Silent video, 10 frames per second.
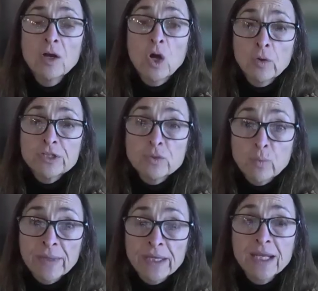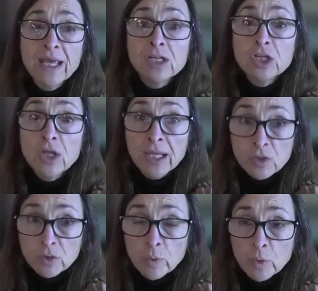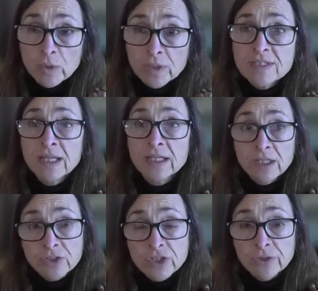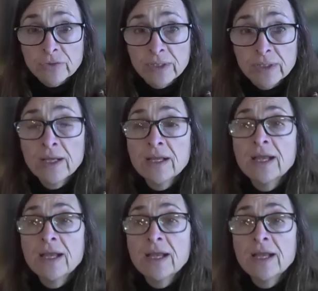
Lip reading: homeless women and newborns and young children.